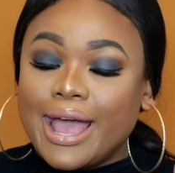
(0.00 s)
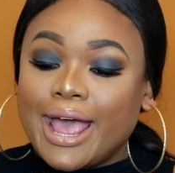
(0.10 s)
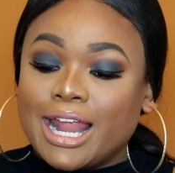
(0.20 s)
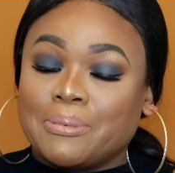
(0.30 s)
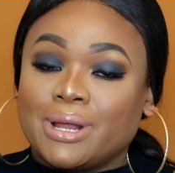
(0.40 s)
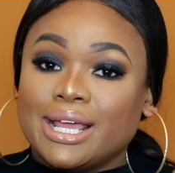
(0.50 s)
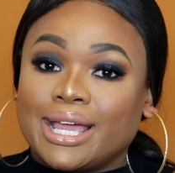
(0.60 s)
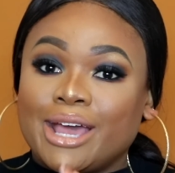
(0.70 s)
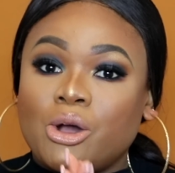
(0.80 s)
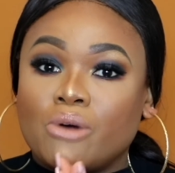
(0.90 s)
and I'm gonna
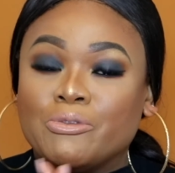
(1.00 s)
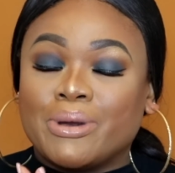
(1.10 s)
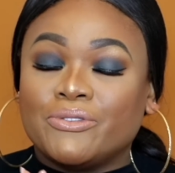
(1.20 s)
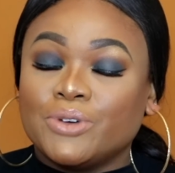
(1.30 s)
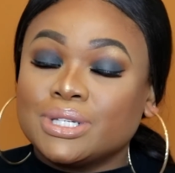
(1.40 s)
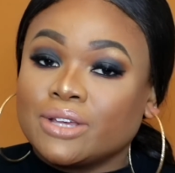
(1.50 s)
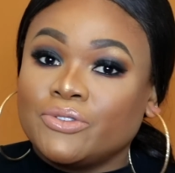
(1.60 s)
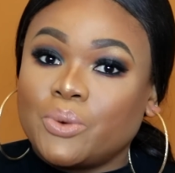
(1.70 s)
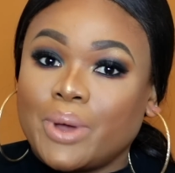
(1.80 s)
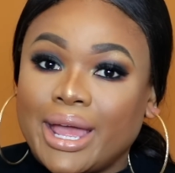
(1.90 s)
kick off my first
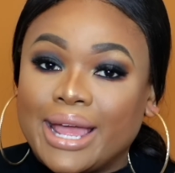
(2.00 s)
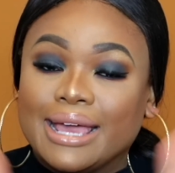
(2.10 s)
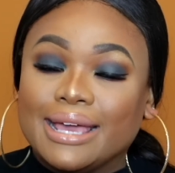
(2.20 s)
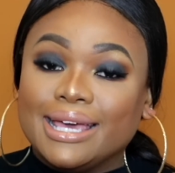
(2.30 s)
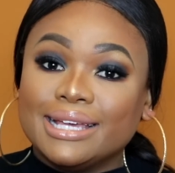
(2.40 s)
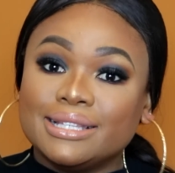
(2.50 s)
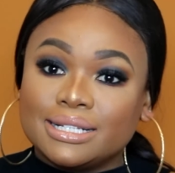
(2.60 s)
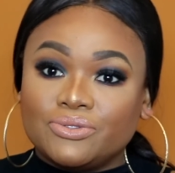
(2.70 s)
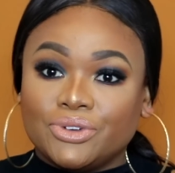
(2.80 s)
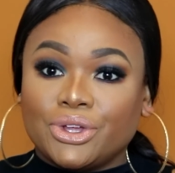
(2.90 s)
giveaway in
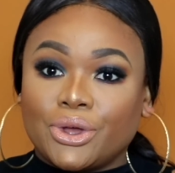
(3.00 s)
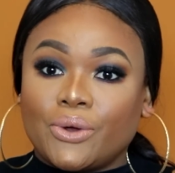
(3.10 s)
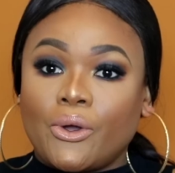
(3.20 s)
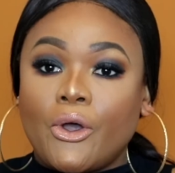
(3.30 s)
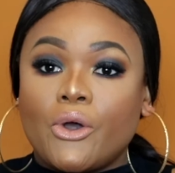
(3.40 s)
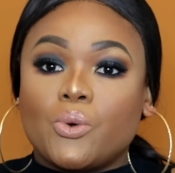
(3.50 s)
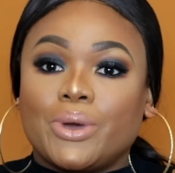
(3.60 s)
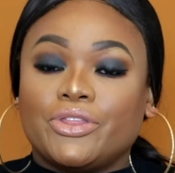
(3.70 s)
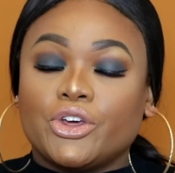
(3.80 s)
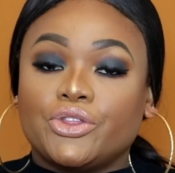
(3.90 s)
this video
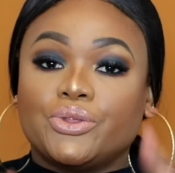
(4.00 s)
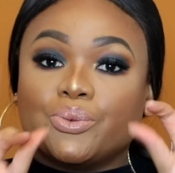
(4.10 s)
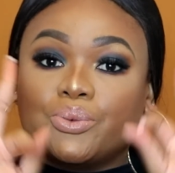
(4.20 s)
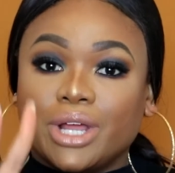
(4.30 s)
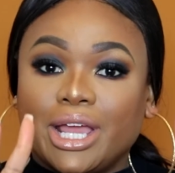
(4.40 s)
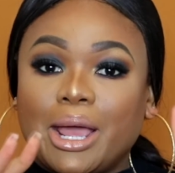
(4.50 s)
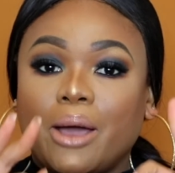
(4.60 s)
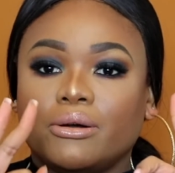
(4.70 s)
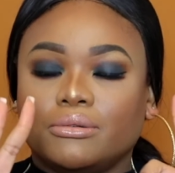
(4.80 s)
with three